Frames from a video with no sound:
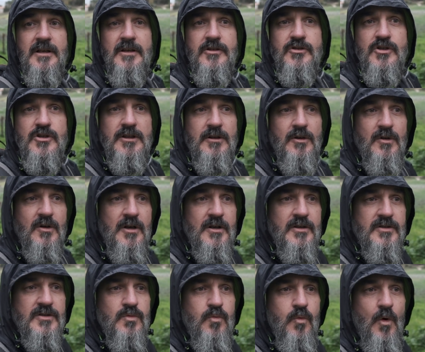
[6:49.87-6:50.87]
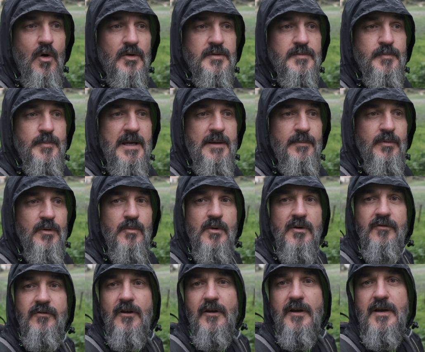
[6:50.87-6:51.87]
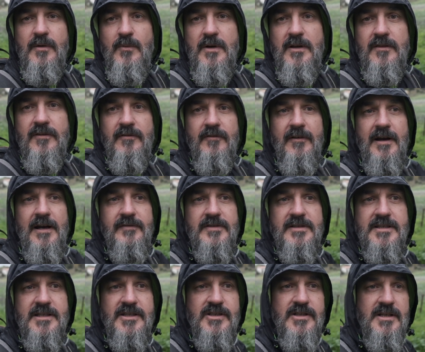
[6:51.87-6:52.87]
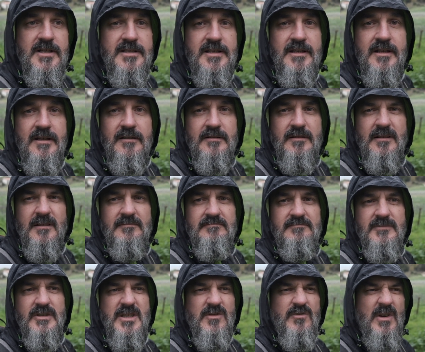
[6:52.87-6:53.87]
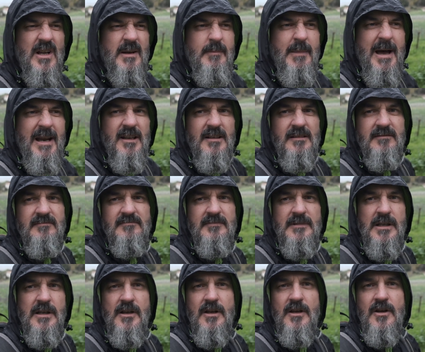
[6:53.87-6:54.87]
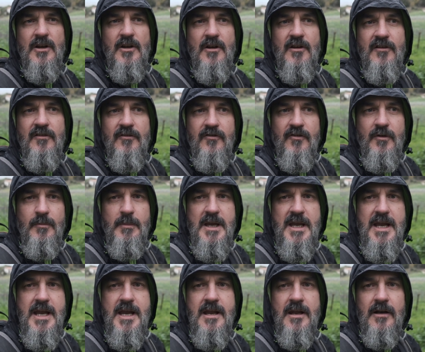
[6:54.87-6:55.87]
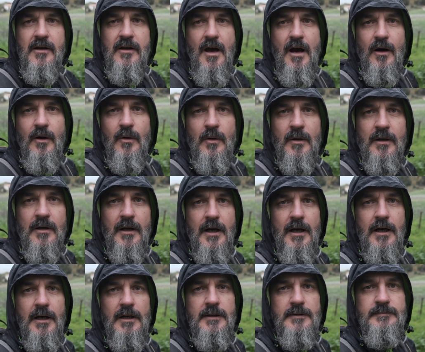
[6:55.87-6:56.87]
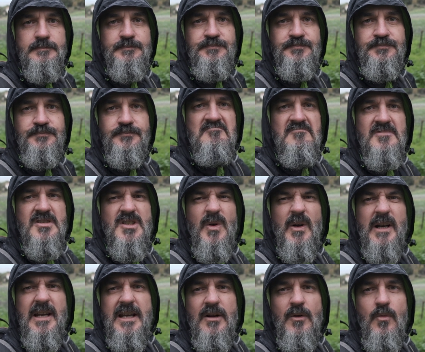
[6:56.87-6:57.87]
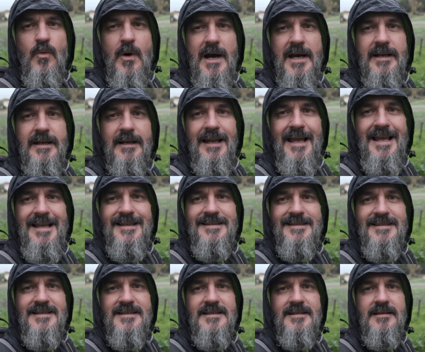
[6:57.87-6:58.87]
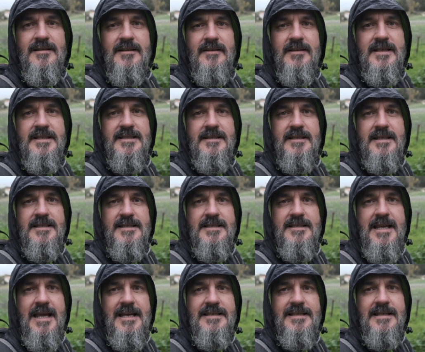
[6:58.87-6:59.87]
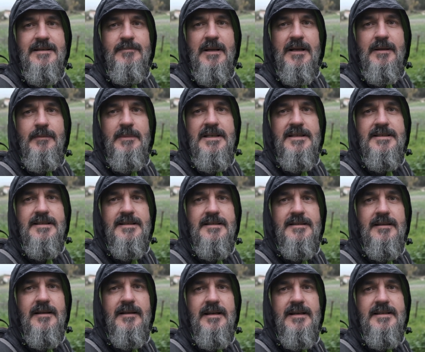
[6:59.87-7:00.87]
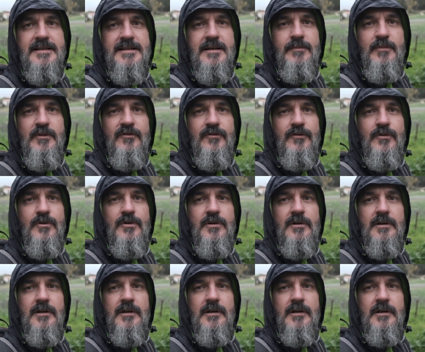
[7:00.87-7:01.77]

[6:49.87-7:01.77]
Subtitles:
just look at what people were vlogging with 5 or 6 years ago. Does it really matter? For me, no. Do I need a wider lens? This is 18mm, like I said before.